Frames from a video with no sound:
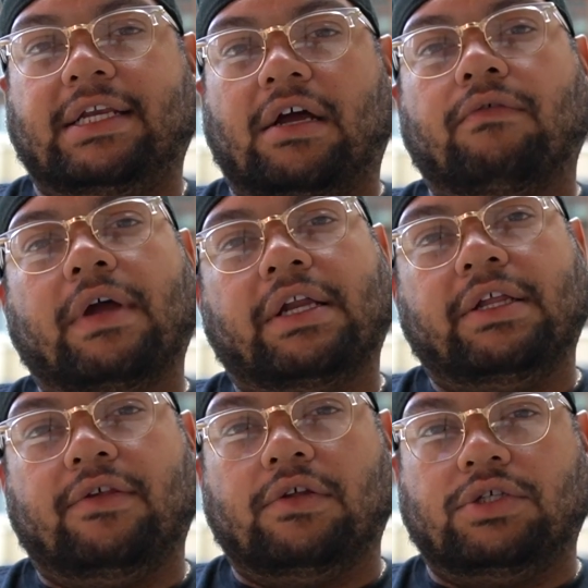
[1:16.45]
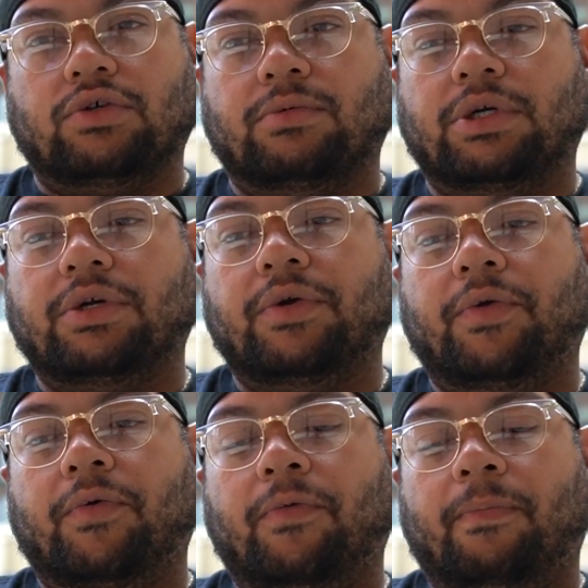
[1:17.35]
directly to the tumor,
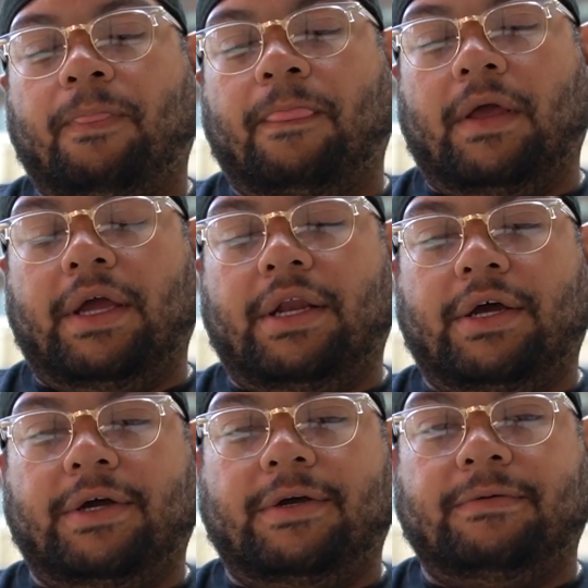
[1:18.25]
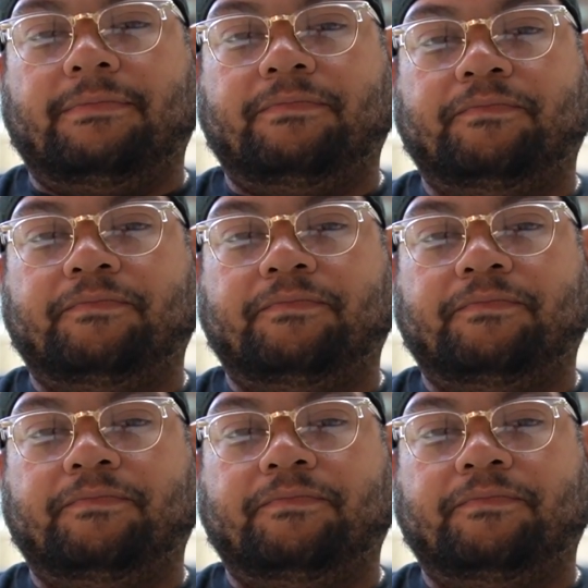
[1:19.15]
and